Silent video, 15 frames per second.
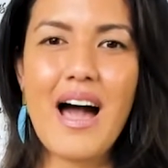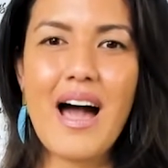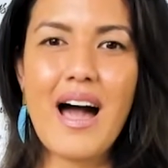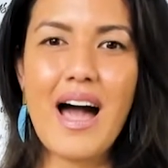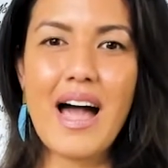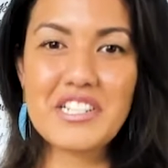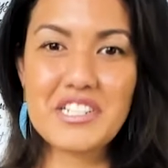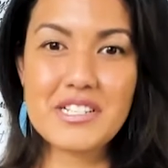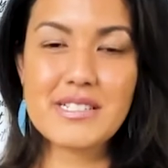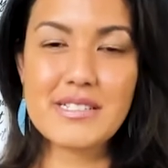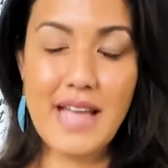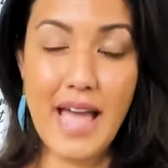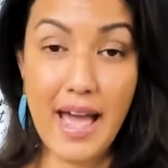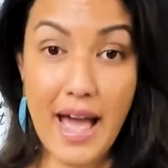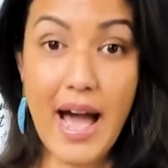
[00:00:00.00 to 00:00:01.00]

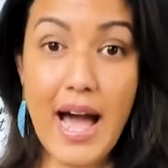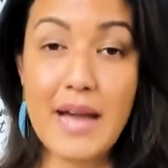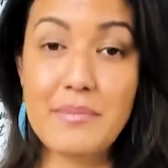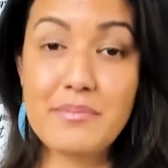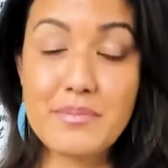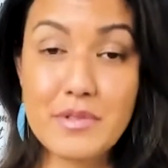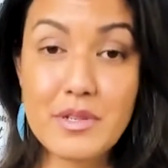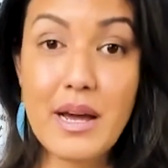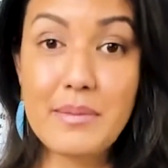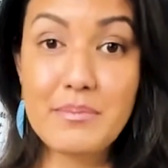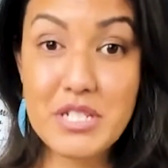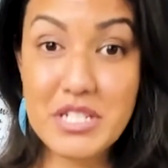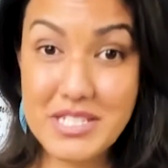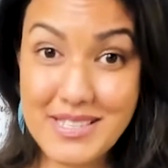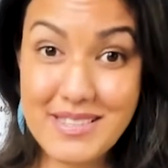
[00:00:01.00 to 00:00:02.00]
I'm
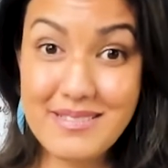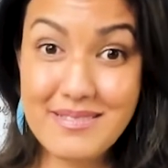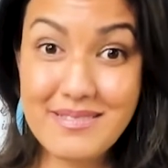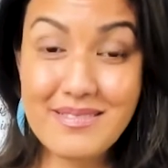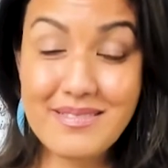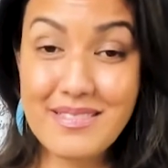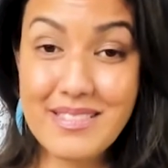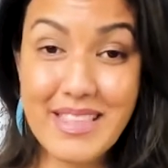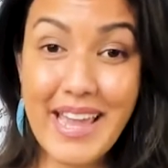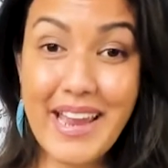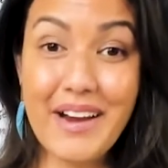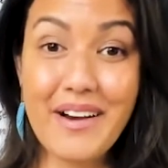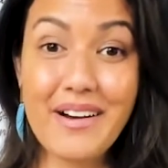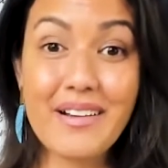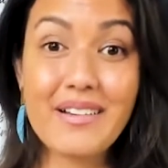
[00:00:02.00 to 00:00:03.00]
just
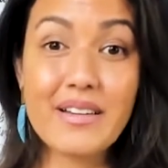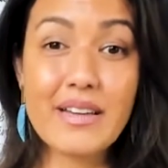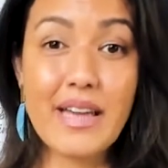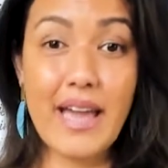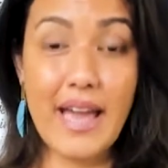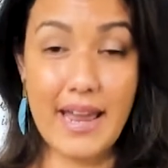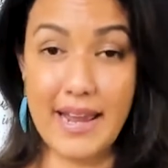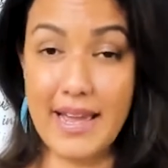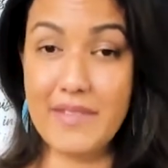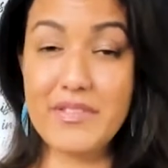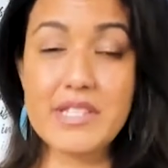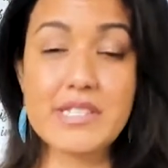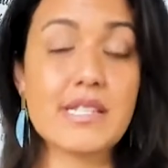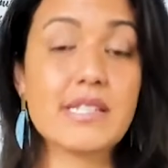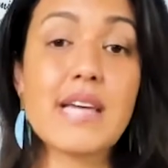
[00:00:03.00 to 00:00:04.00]
there, and I have
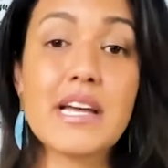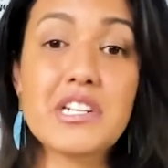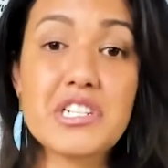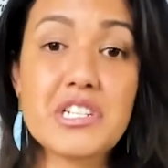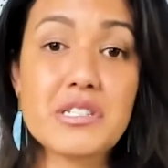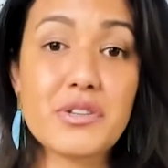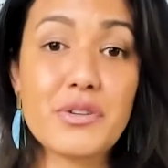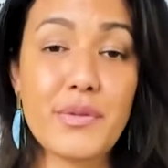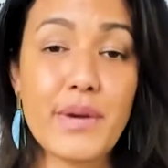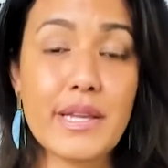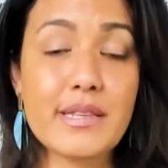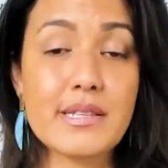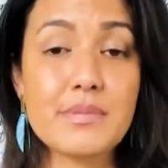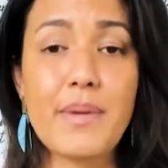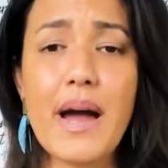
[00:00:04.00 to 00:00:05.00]
this intention to create
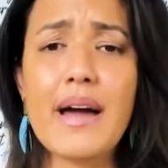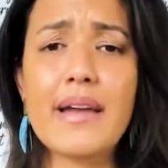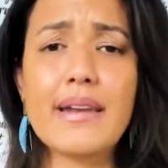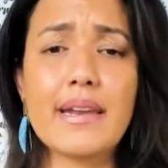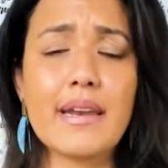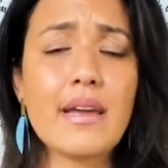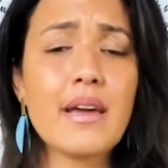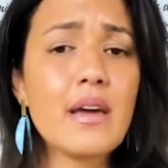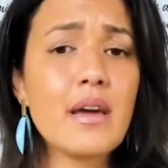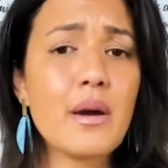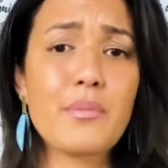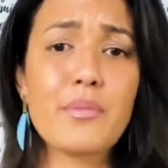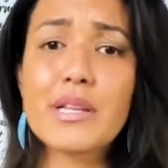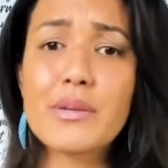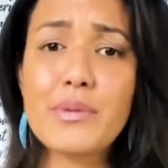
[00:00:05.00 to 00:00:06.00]
this brand, and
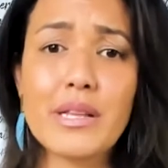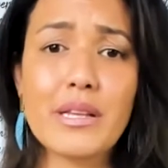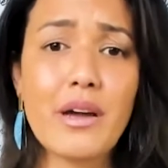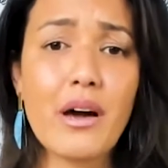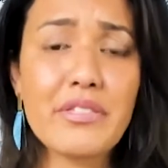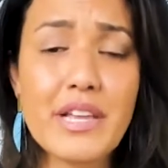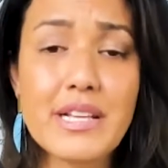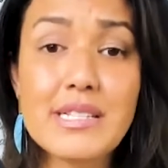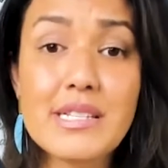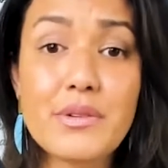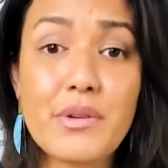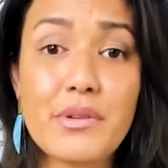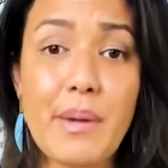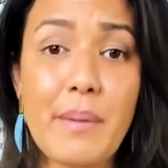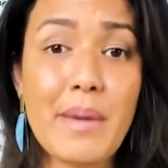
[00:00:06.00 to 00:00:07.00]
I'm really, really authentic
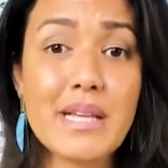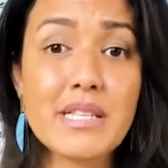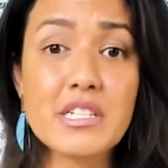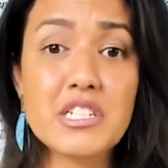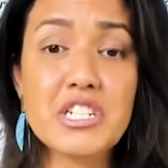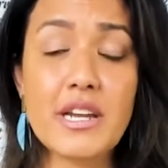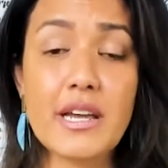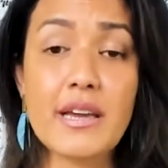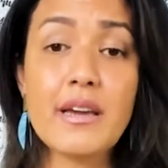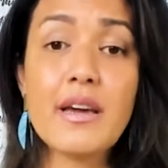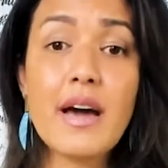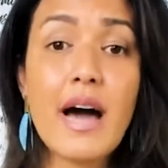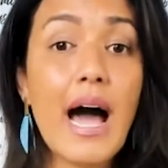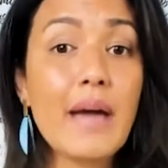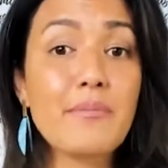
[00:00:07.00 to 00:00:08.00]
with my message, and
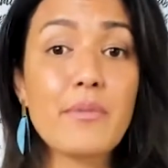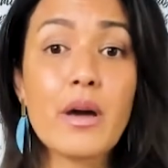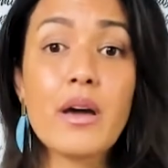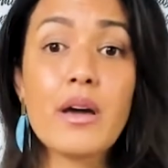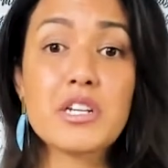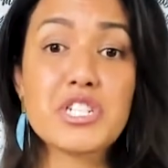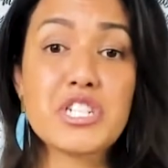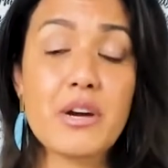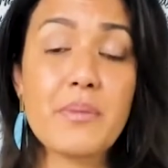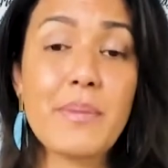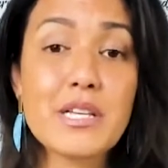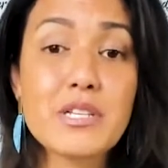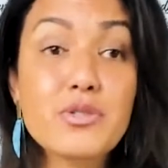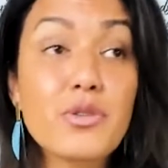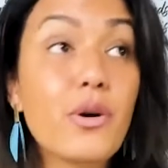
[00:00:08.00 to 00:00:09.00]
I'm share my
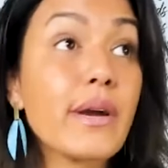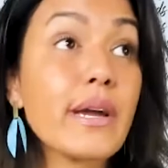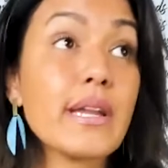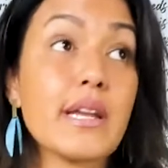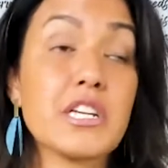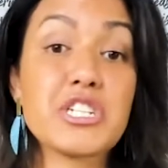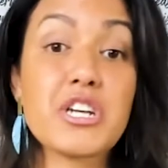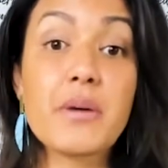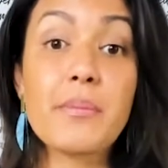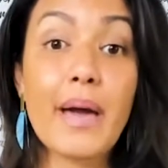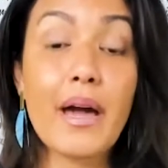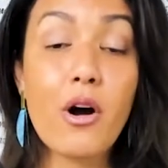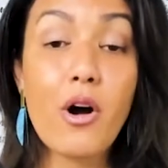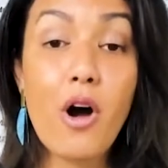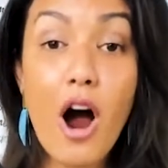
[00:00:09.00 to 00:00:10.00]
story, and I share
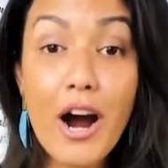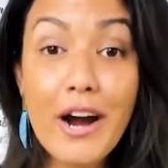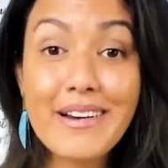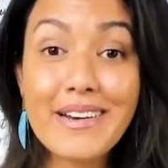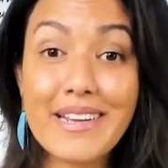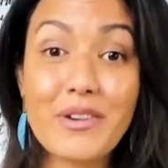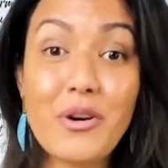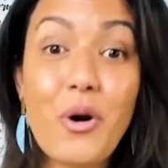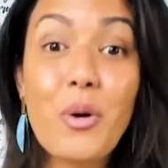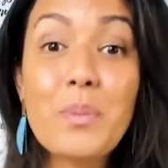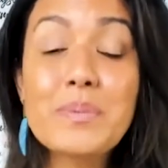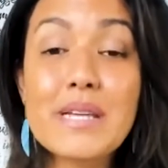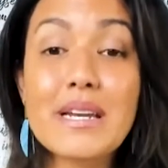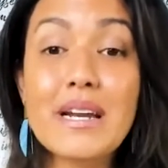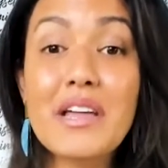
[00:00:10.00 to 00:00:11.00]
my heart in
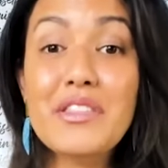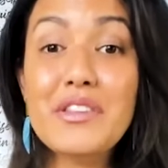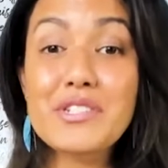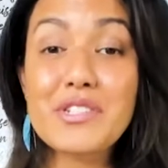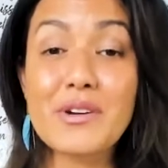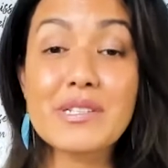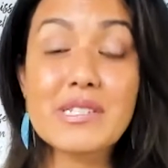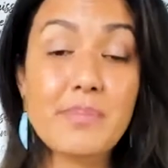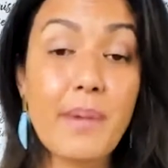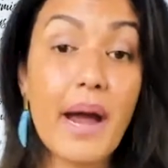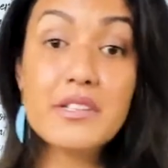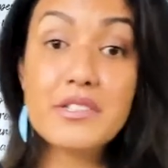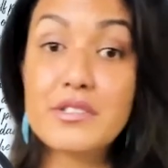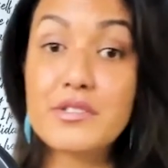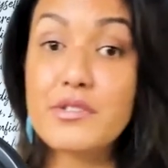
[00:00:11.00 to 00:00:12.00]
hopes that others are
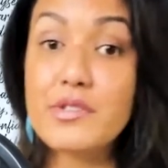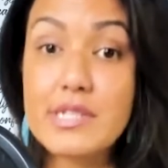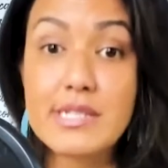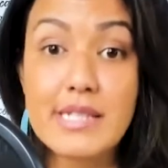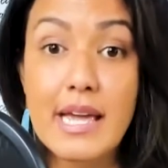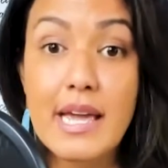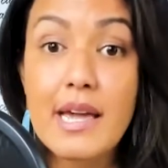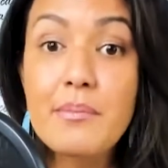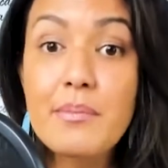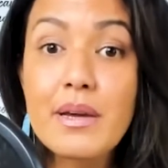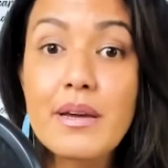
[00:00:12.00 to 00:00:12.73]
inspired to do the same.